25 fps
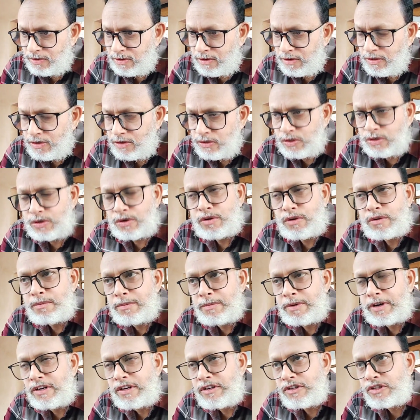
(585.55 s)
So my
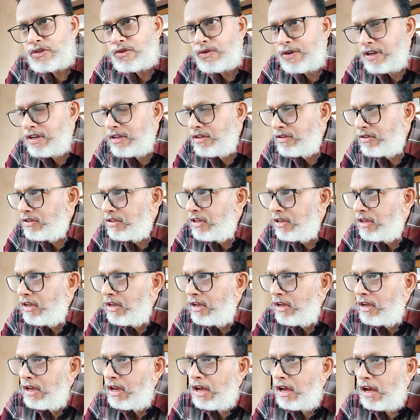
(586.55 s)
dear students,
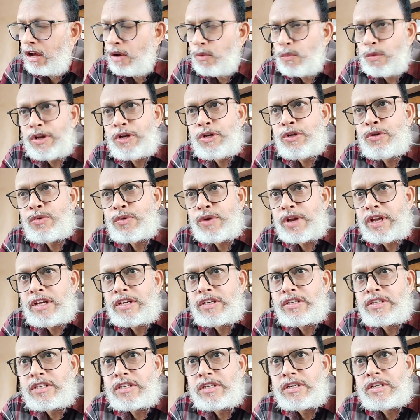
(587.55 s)
when you
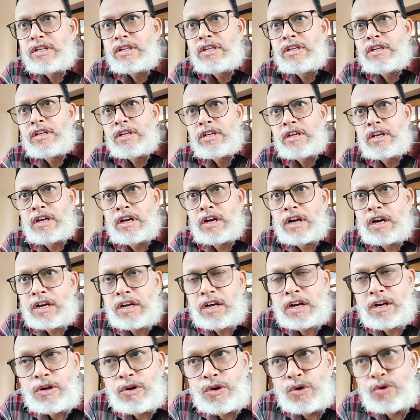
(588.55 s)
write
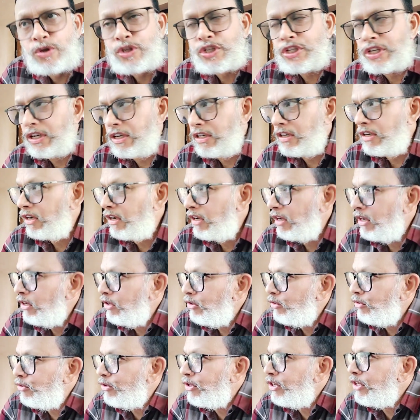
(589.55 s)
conclusion,
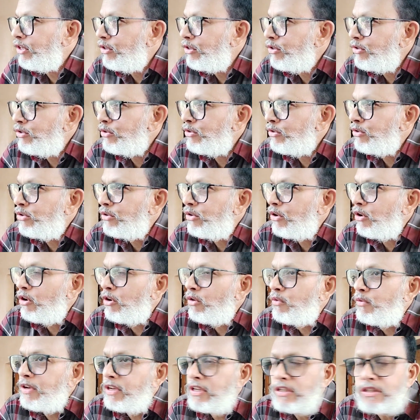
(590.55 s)
you need to
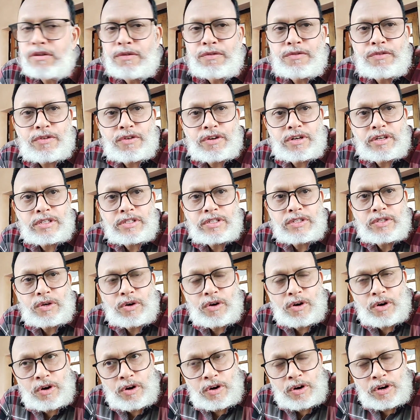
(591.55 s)
always focus
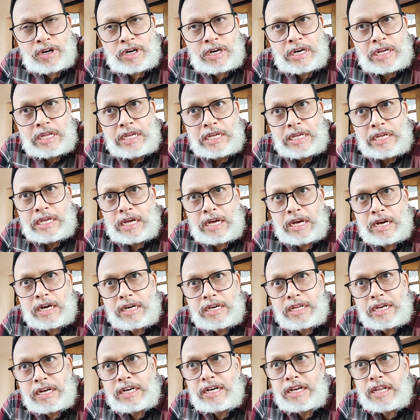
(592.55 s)
on a
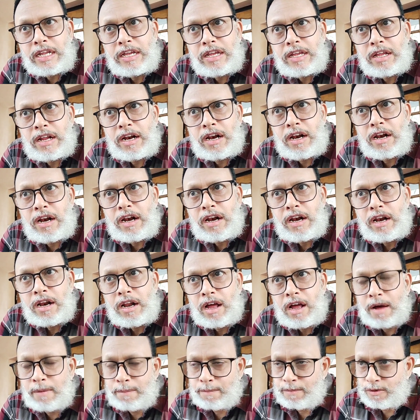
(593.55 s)
critical
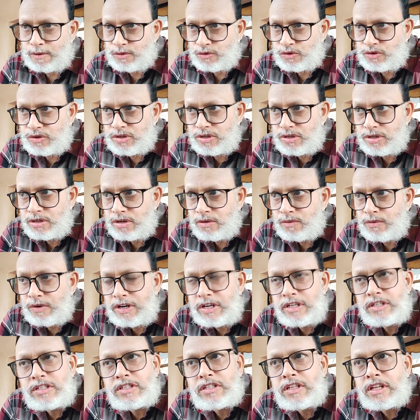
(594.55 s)
approach. What
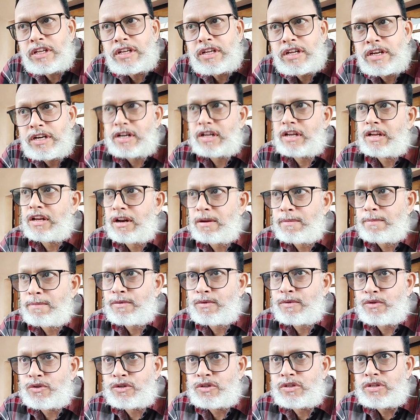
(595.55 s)
is that critical
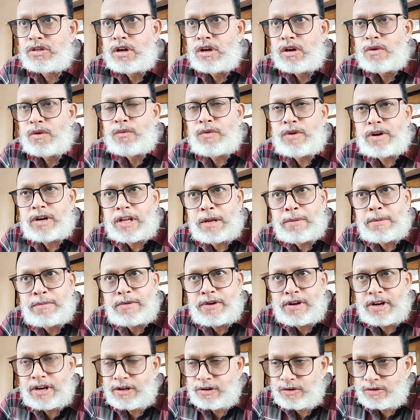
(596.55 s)
approach? What I am
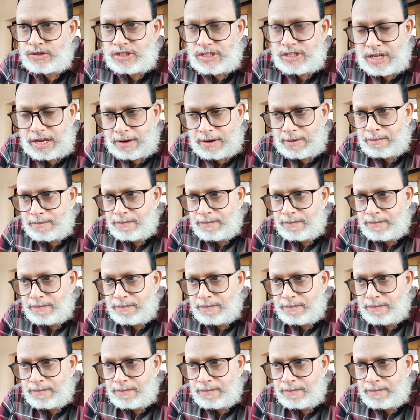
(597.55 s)
trying to say.